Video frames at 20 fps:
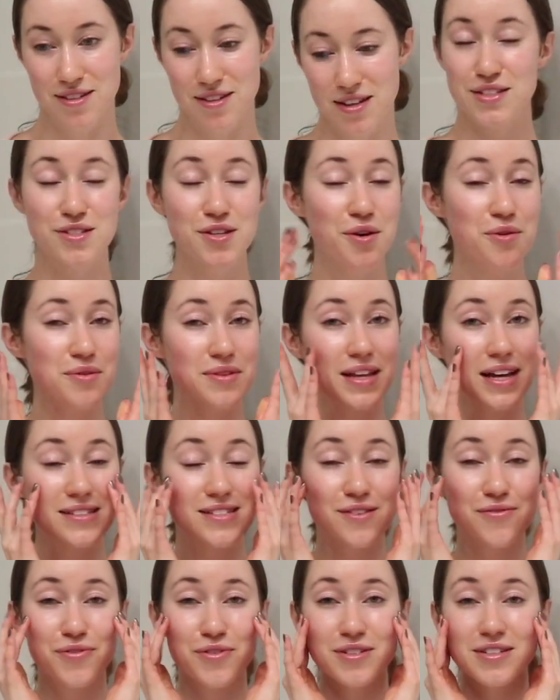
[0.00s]
So that's
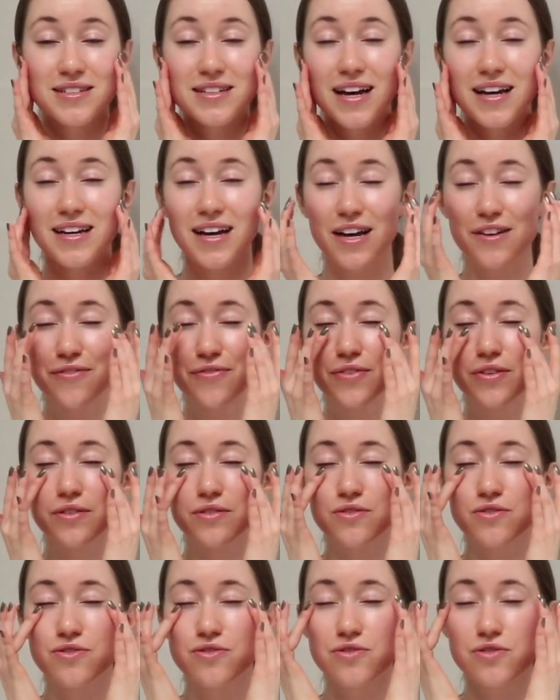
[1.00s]
it for tonight. I feel
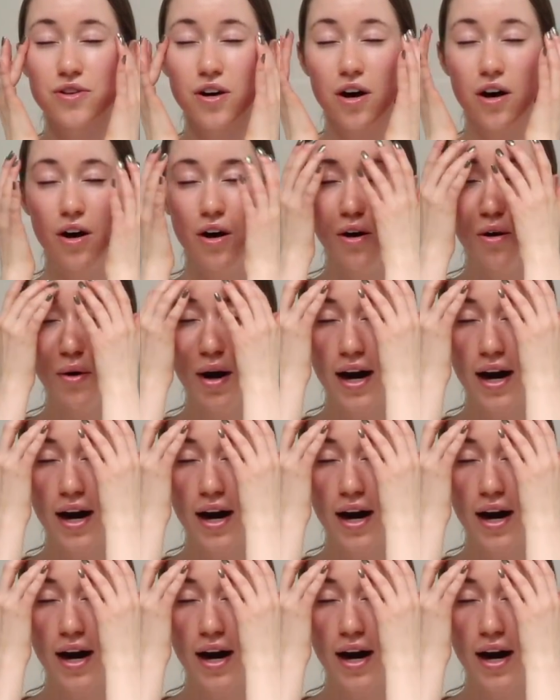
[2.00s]
so